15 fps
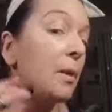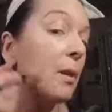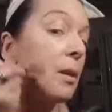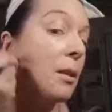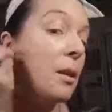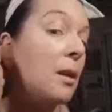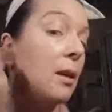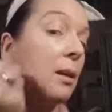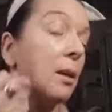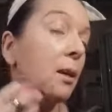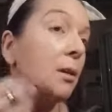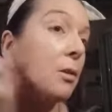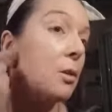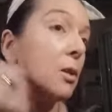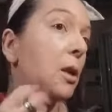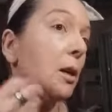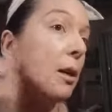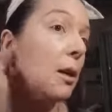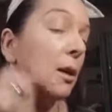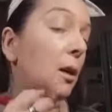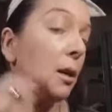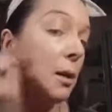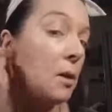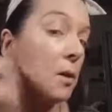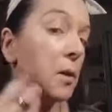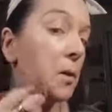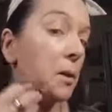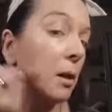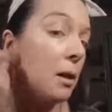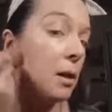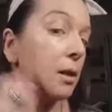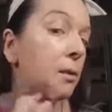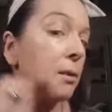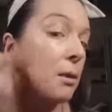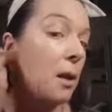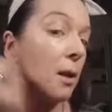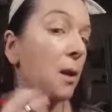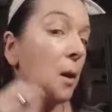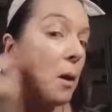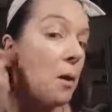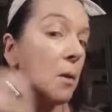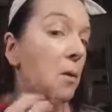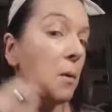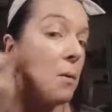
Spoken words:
And then I'll just highlight the sides there.